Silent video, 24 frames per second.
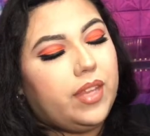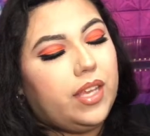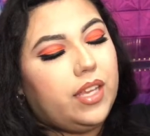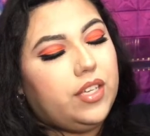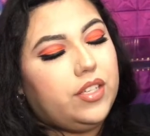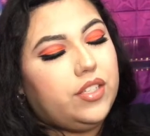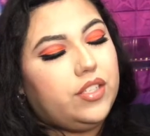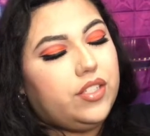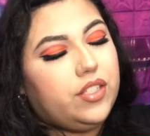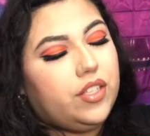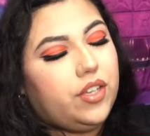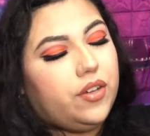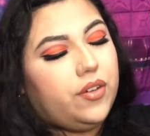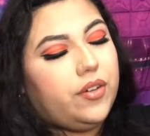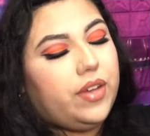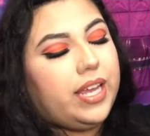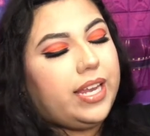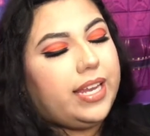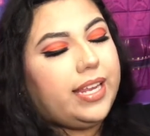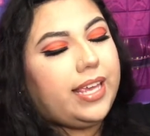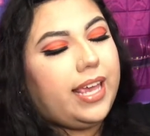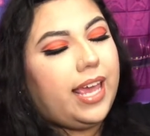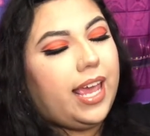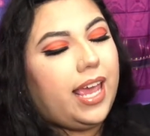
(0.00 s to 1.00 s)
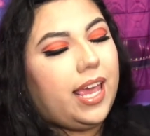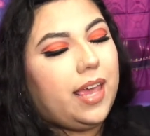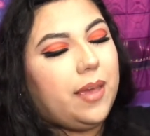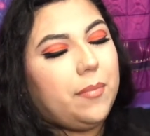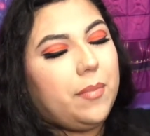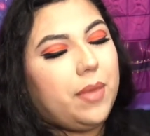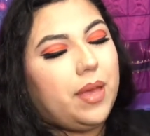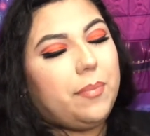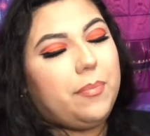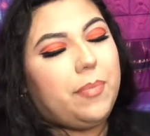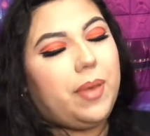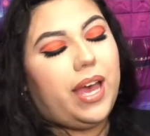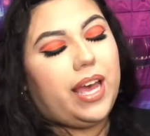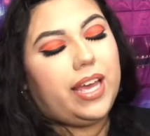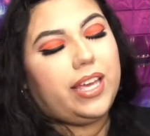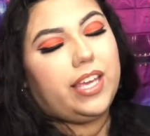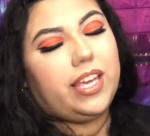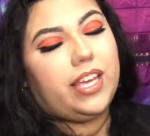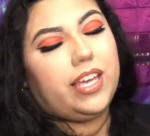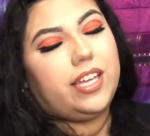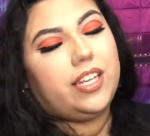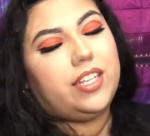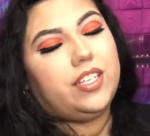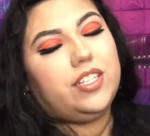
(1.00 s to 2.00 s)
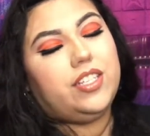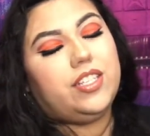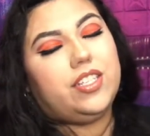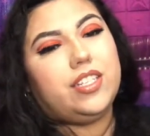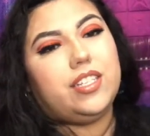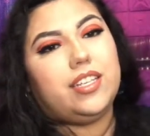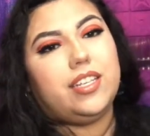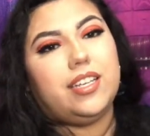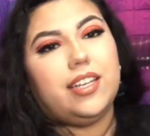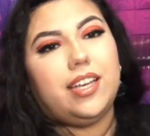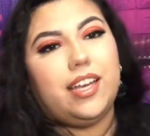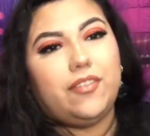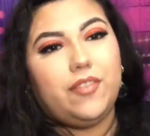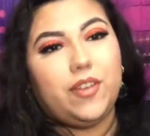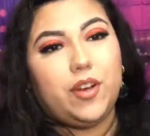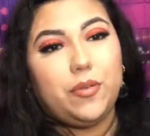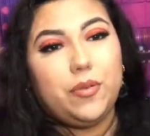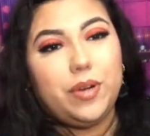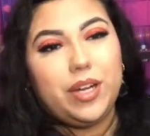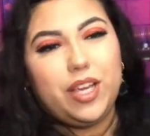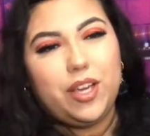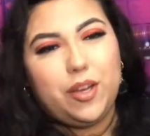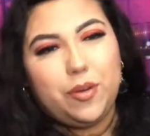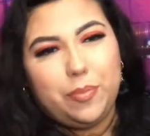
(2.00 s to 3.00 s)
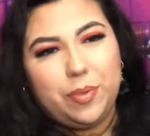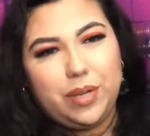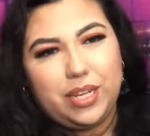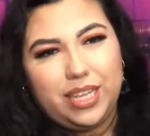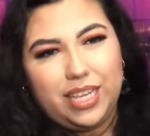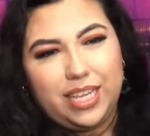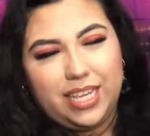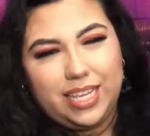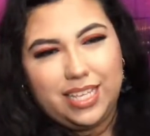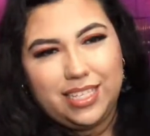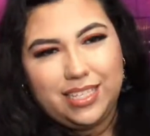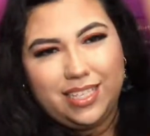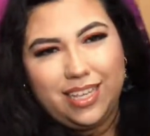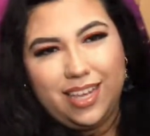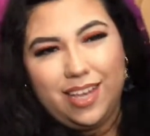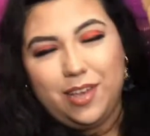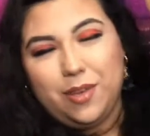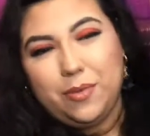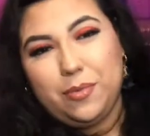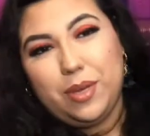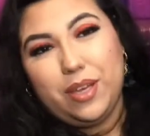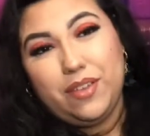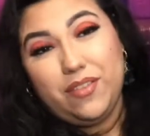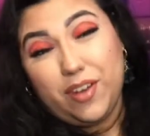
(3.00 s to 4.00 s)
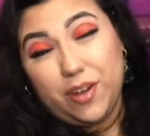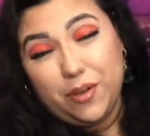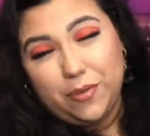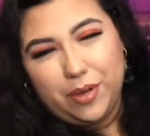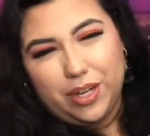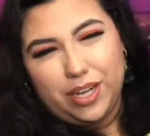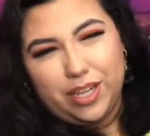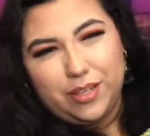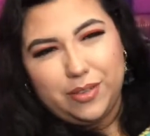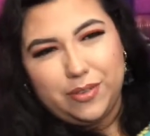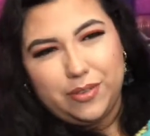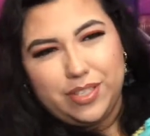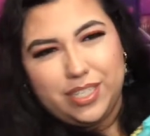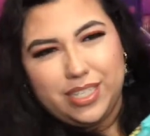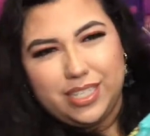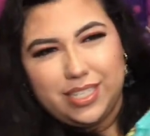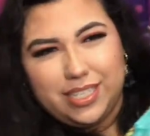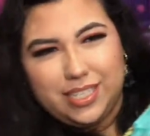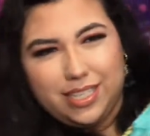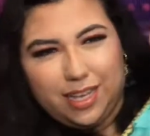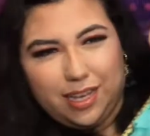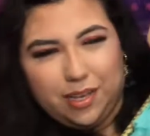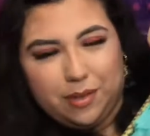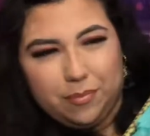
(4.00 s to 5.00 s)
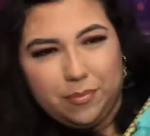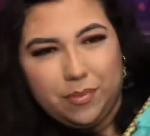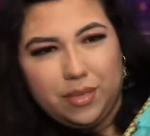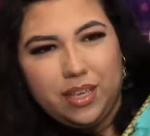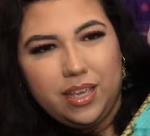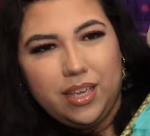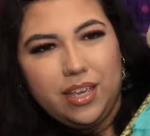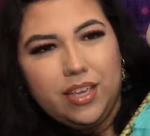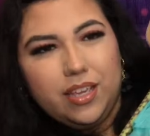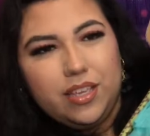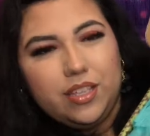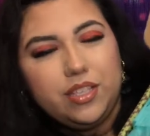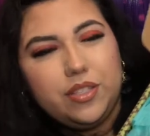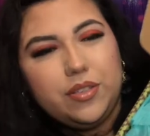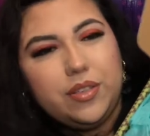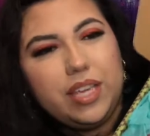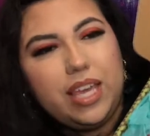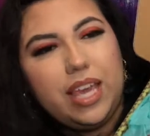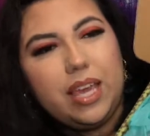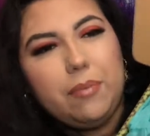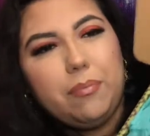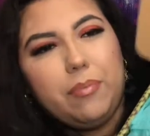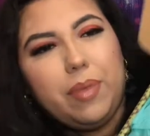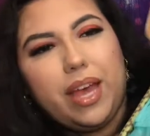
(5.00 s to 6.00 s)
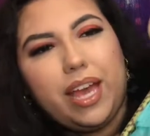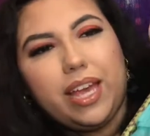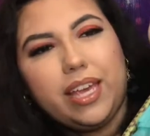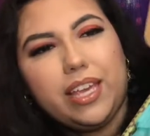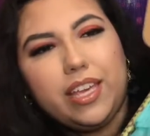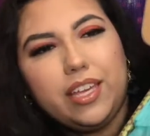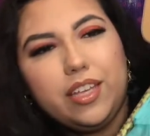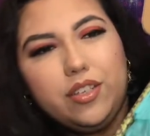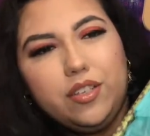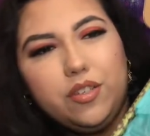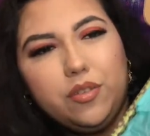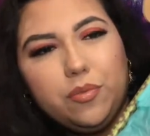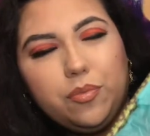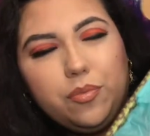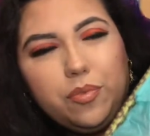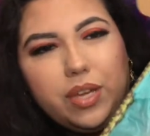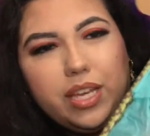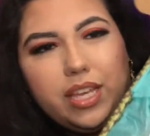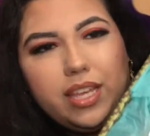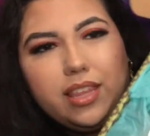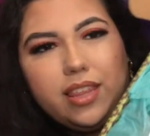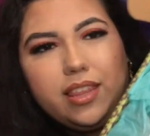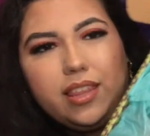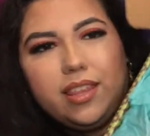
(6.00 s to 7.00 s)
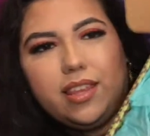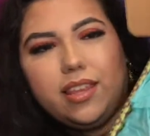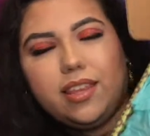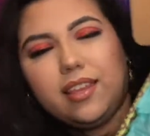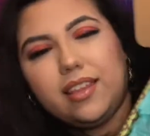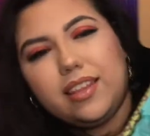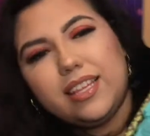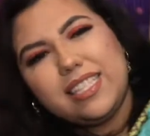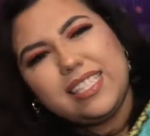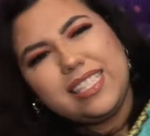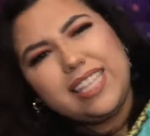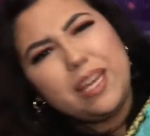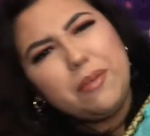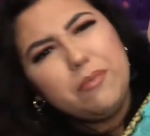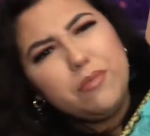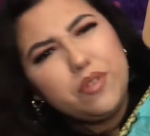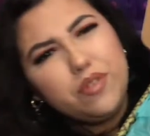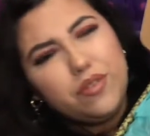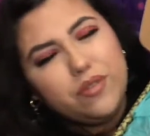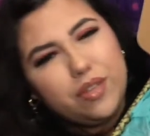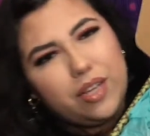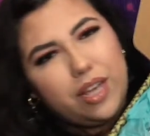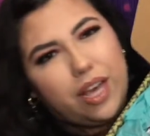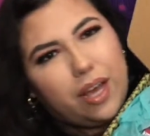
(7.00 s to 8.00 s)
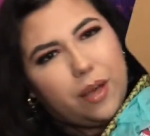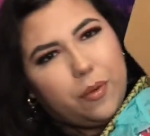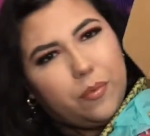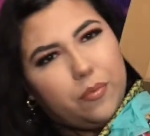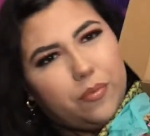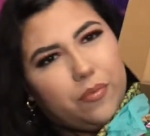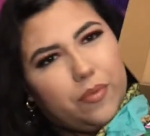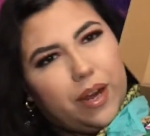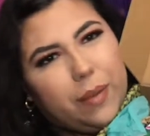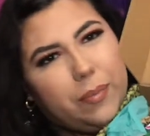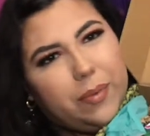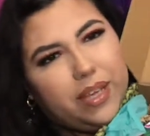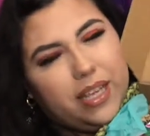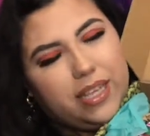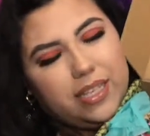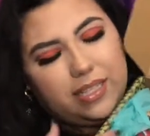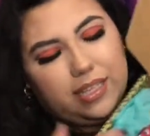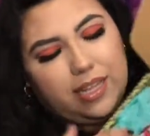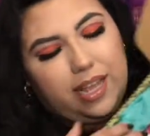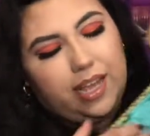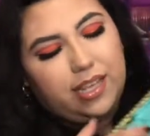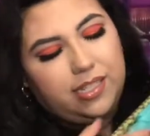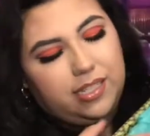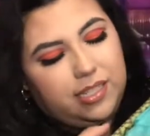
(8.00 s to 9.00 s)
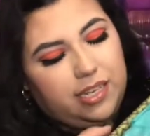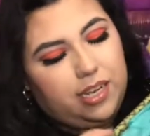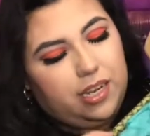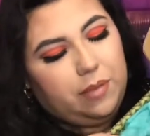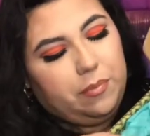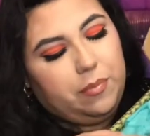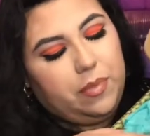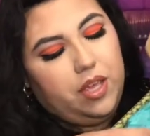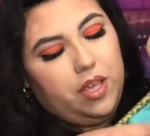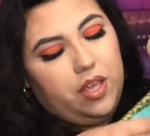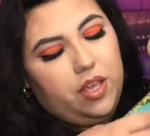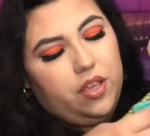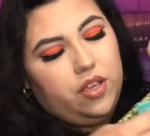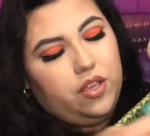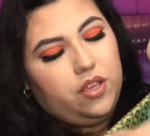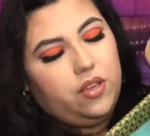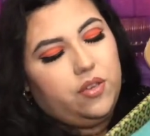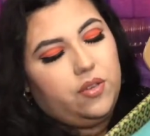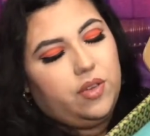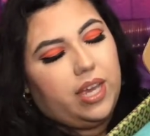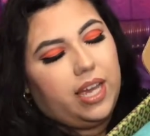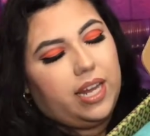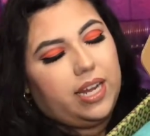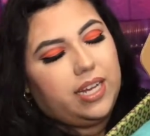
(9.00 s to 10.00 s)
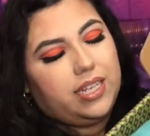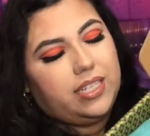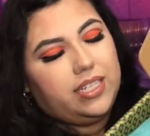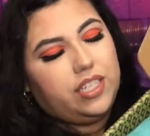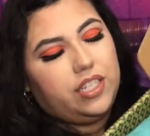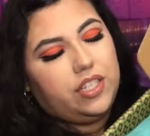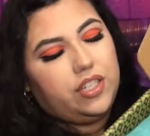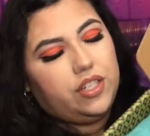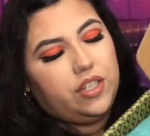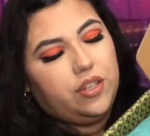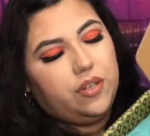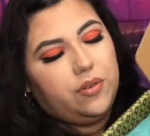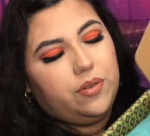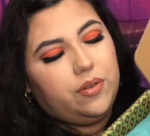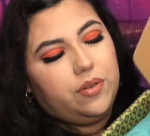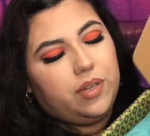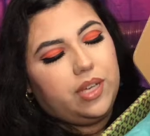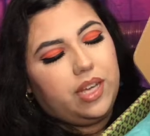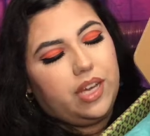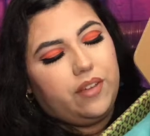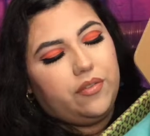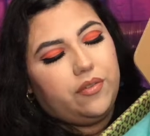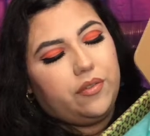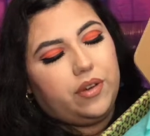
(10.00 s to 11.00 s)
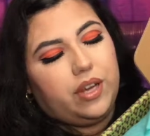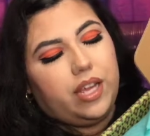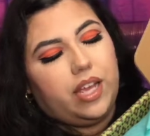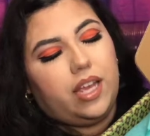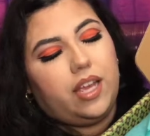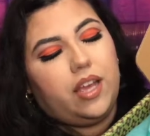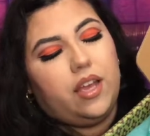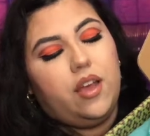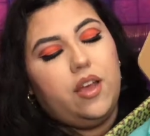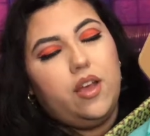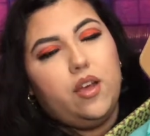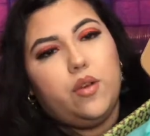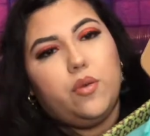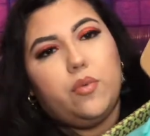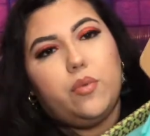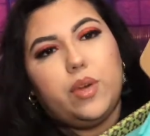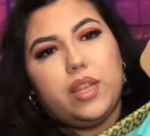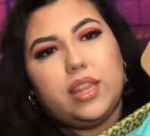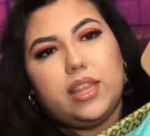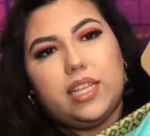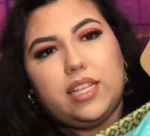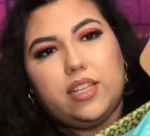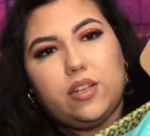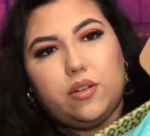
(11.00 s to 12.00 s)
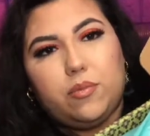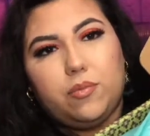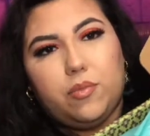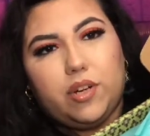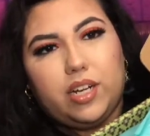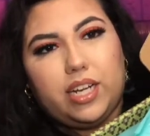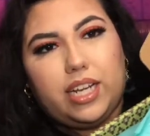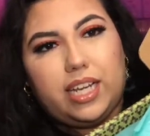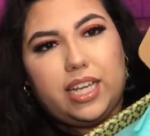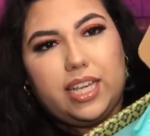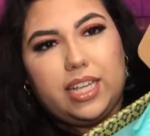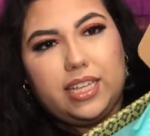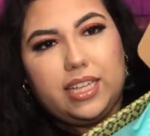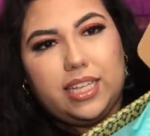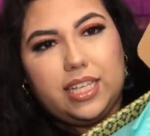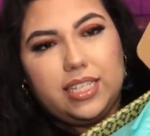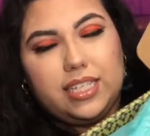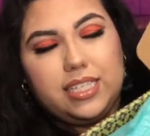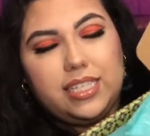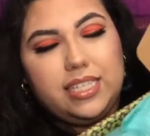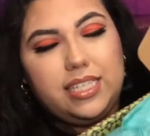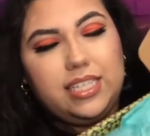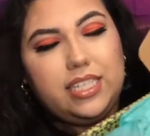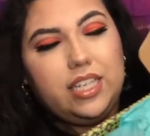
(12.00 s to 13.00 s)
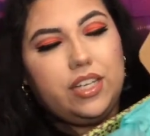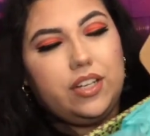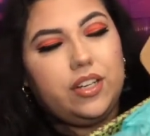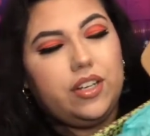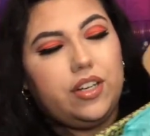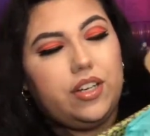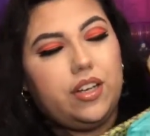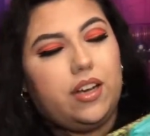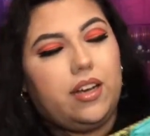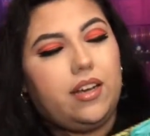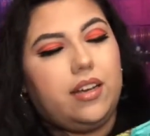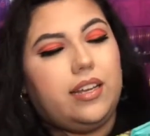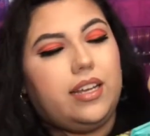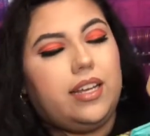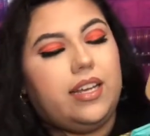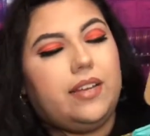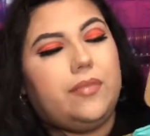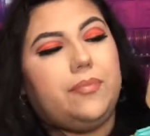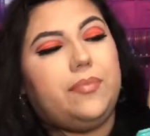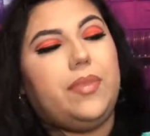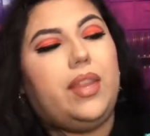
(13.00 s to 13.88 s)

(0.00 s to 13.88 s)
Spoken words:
So it came packaged, I've already opened these, we've already used some. So it came packaged with the same wrapping as last time. You get a tissue covering with the little Molcajita sticker on it,